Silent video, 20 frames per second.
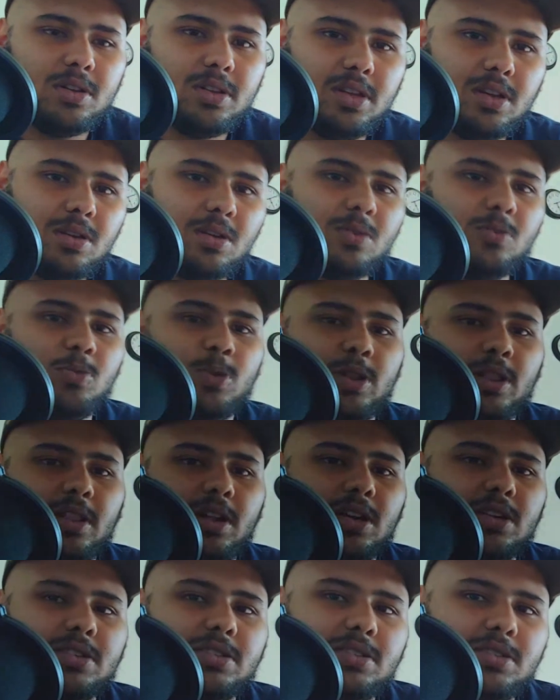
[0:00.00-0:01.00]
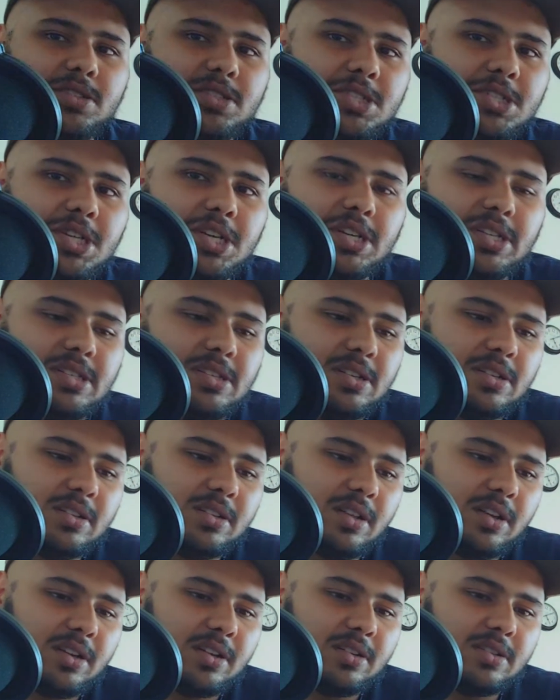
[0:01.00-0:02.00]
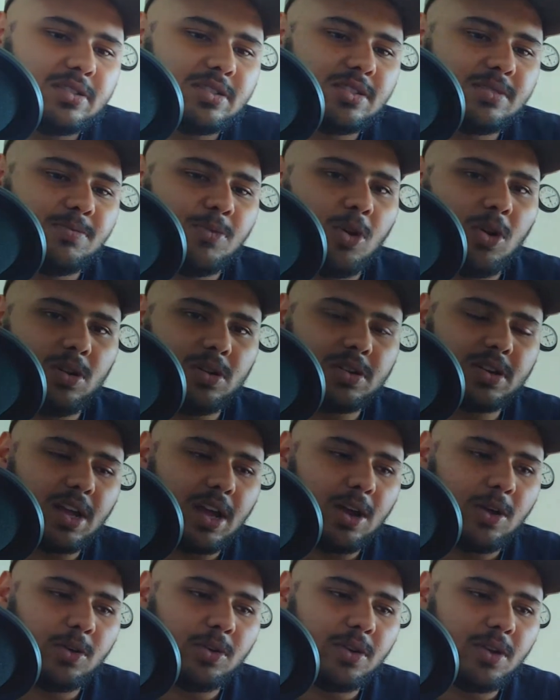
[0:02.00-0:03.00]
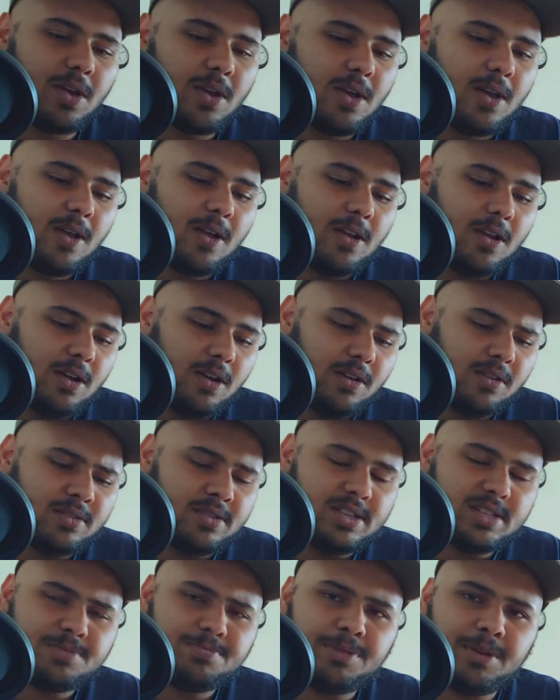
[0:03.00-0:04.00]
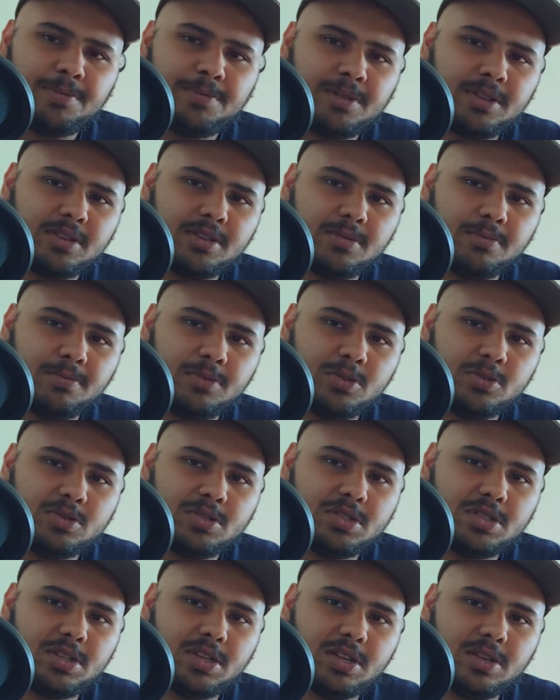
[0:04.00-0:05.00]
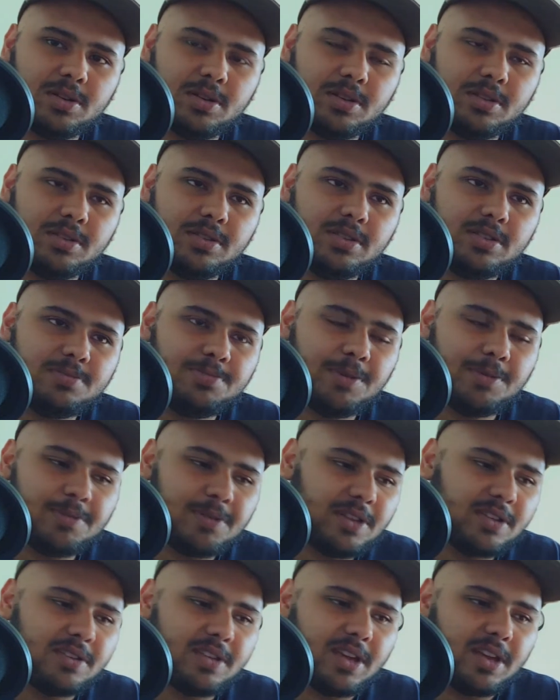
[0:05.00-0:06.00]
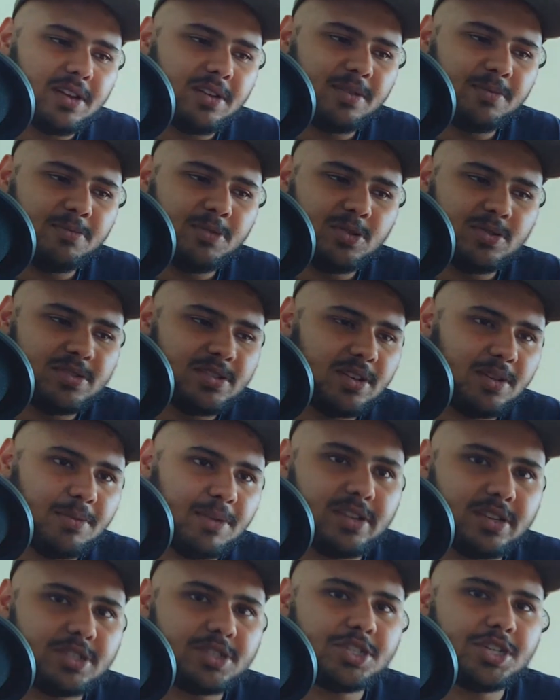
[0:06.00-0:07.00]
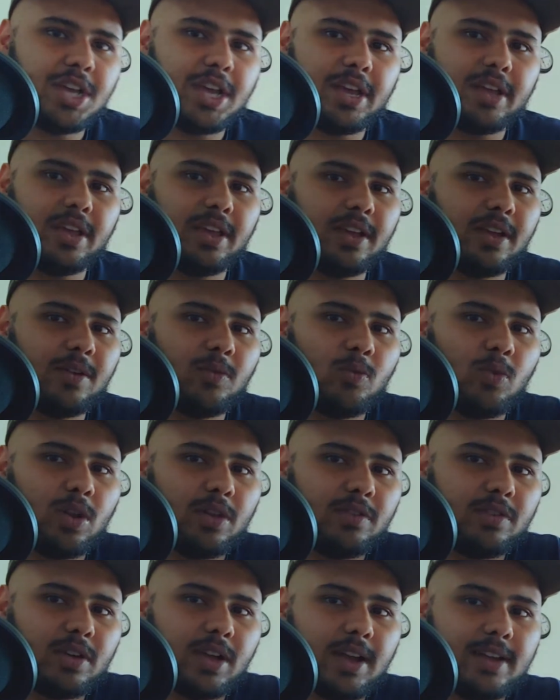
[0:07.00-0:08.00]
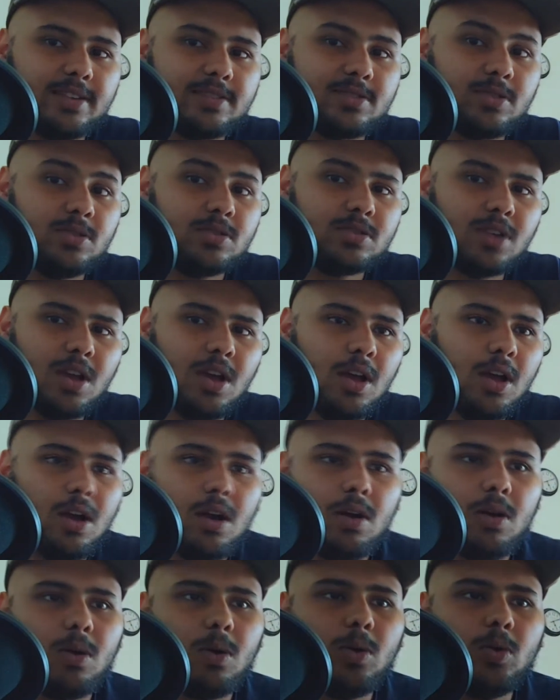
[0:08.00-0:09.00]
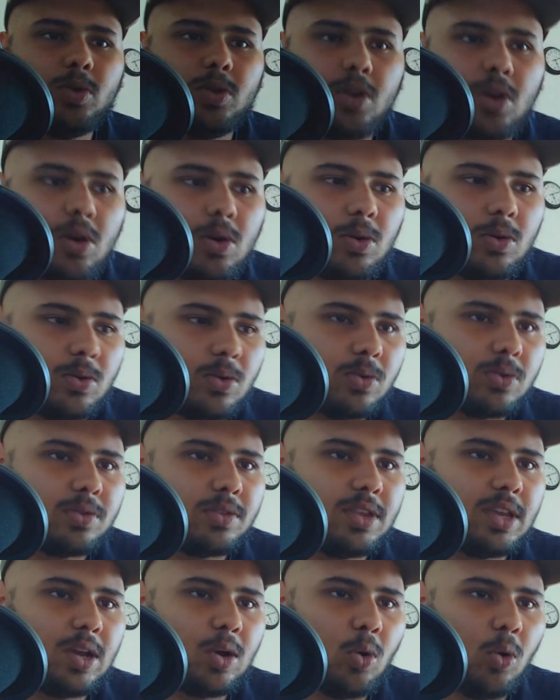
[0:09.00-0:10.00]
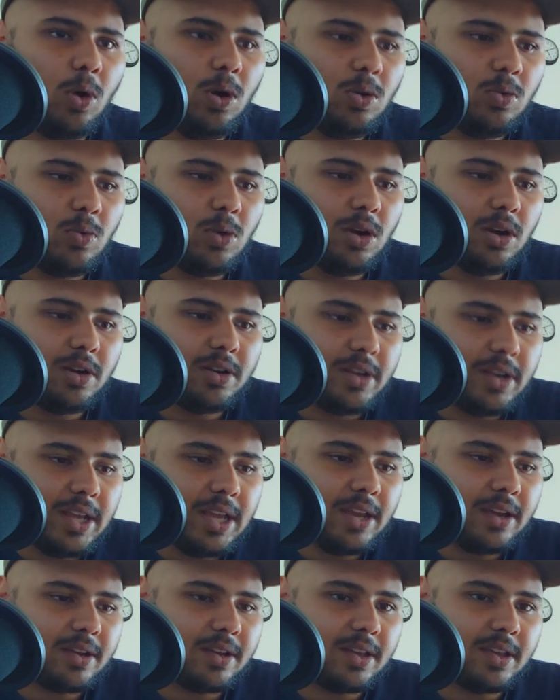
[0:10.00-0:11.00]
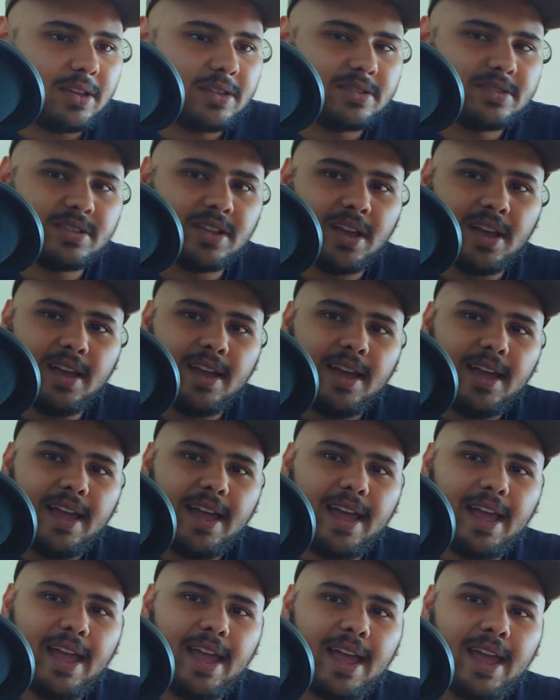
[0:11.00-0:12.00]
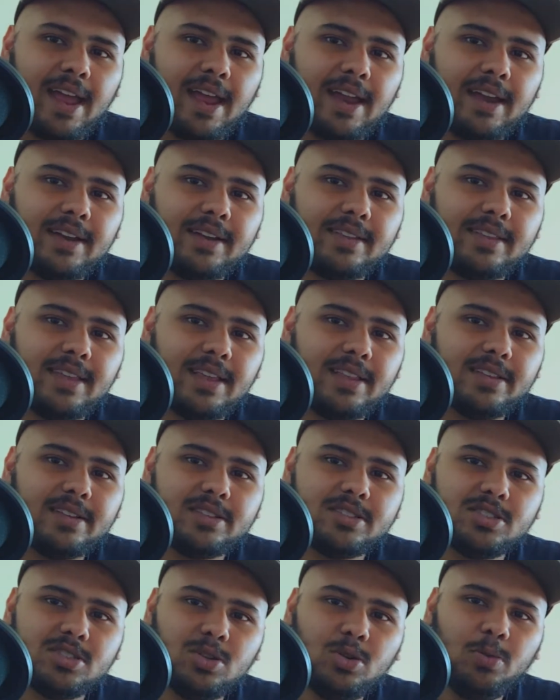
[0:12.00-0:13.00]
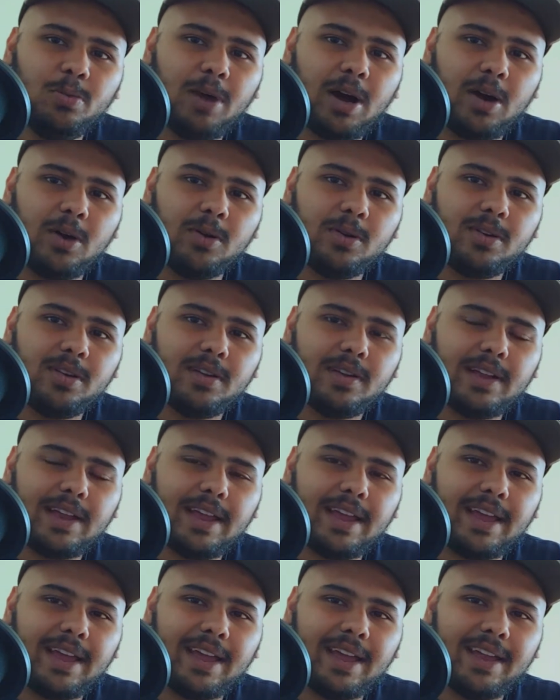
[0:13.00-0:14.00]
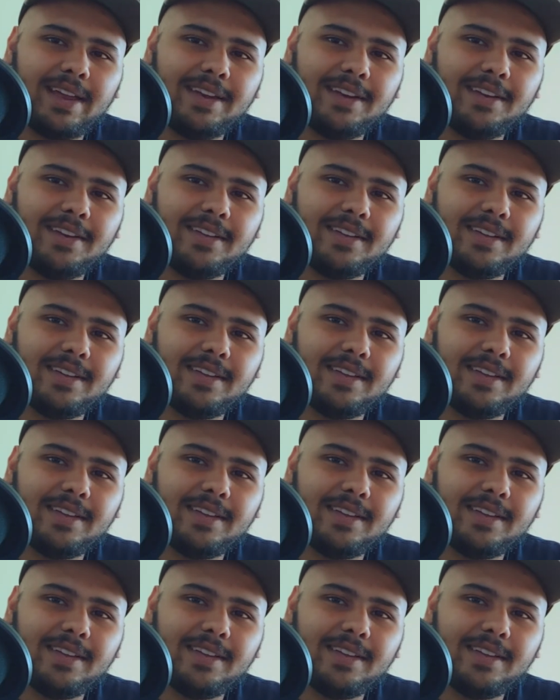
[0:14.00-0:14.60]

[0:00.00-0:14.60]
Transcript: on, when London's chasing like a small town, these people in the museum, these people are there in the museum, and everything's shaking, and one of the guys goes, "Oh no, the old world deities!" And then they zoom out, and